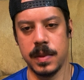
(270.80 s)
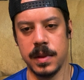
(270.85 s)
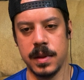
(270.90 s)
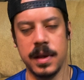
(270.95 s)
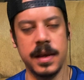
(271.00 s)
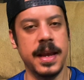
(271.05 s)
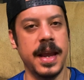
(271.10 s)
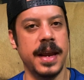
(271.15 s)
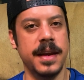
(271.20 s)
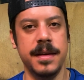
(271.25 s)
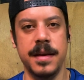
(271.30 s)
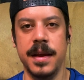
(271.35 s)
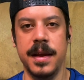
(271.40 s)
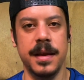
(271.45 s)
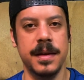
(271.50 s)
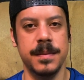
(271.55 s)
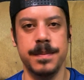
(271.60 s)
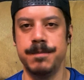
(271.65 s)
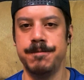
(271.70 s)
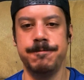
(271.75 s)
He ain't
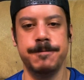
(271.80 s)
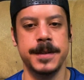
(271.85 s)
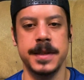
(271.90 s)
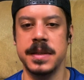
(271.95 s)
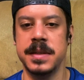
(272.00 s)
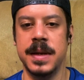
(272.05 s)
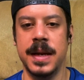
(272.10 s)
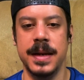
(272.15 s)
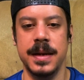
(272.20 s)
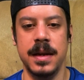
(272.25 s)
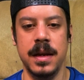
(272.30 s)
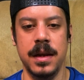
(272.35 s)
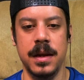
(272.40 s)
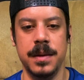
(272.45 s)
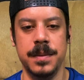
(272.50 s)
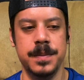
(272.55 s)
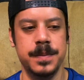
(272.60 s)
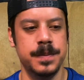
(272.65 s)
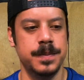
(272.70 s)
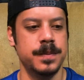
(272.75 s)
dead. He's not
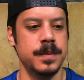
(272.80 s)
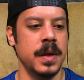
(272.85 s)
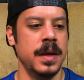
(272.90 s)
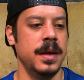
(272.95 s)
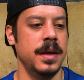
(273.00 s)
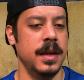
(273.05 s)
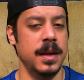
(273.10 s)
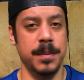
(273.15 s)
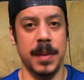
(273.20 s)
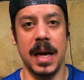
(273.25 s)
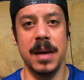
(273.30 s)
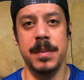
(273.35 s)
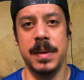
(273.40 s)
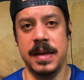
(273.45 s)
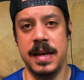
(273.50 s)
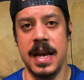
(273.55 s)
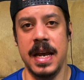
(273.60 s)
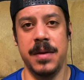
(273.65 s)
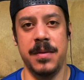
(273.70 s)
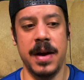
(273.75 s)
dead. He might be
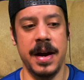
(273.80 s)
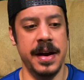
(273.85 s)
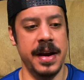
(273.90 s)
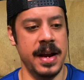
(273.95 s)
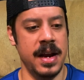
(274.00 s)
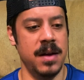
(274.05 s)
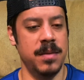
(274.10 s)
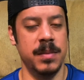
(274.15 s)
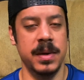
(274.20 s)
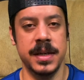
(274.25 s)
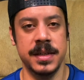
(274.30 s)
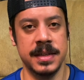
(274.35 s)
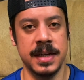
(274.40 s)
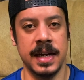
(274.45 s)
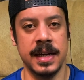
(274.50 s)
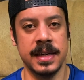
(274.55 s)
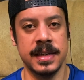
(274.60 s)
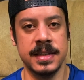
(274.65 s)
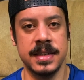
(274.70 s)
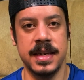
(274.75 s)
dead right now, but he's
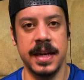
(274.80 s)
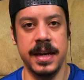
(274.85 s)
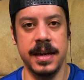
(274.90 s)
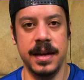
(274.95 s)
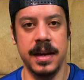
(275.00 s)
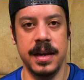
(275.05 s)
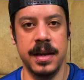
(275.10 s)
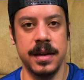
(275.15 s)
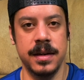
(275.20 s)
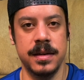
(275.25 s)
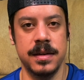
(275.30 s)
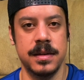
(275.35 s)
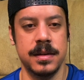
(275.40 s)
not gonna stay dead.